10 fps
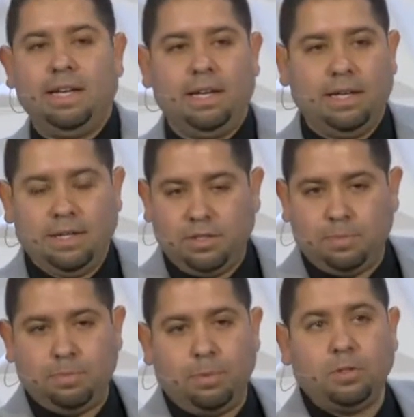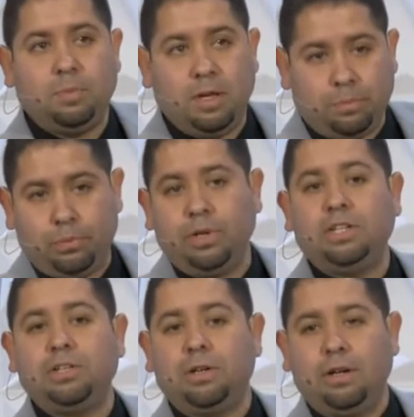he's supposed to be a
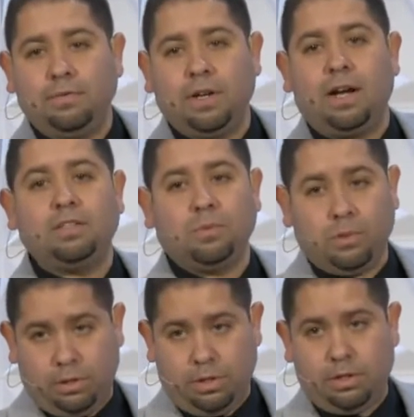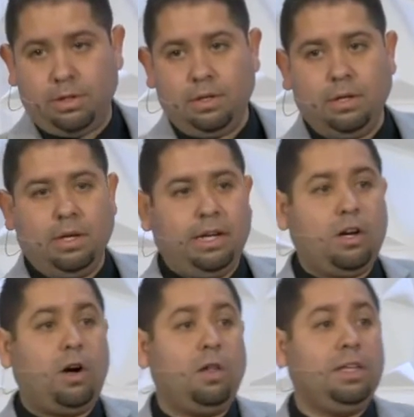preacher of God's word,
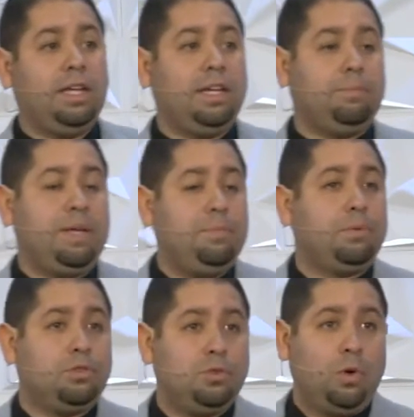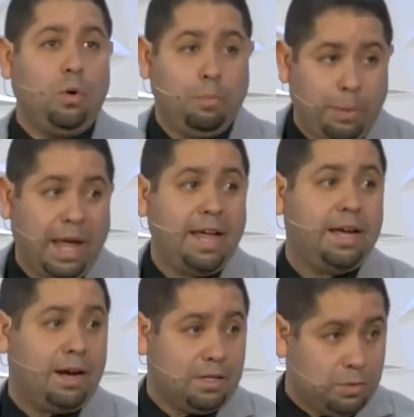calling people to obey
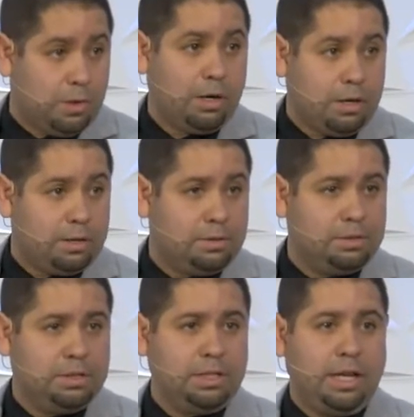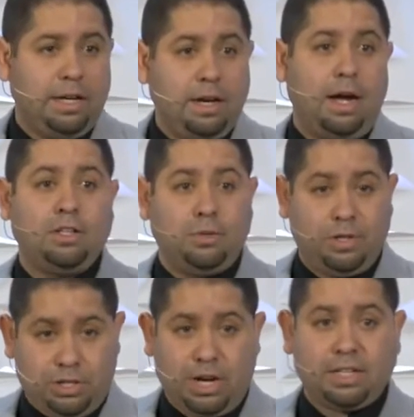God's word and not to
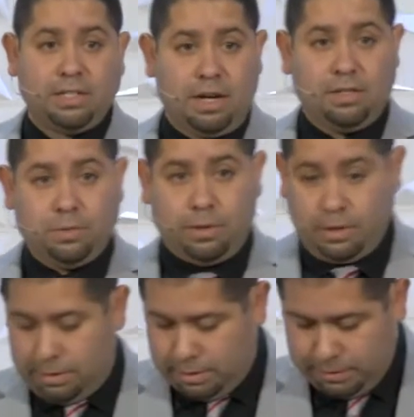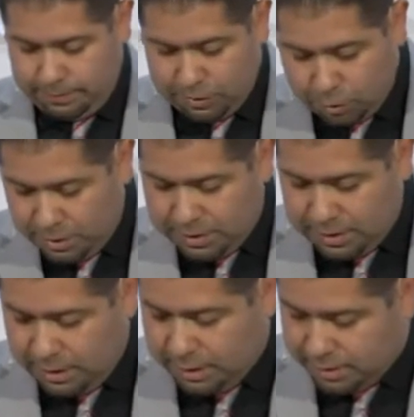reject God's word. And so we
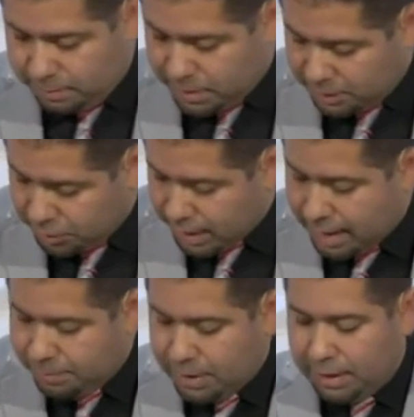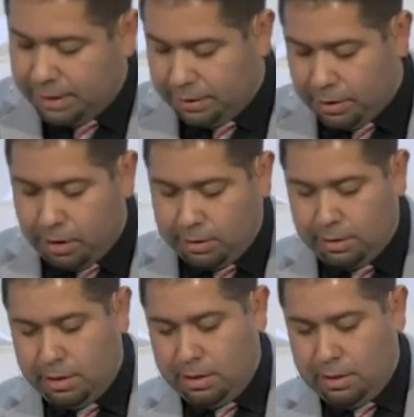see the temptation happening in the garden,
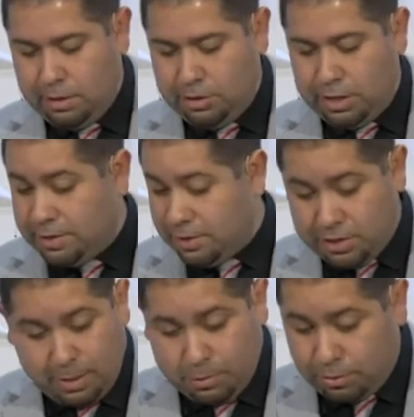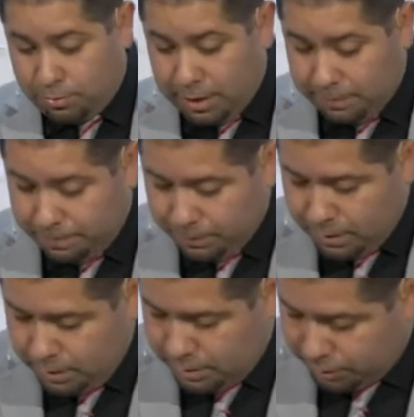Genesis chapter 3.
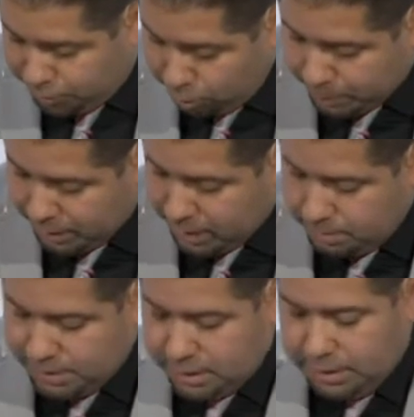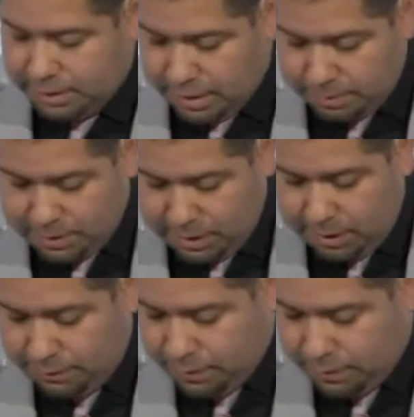The serpent comes in and tempts Eve.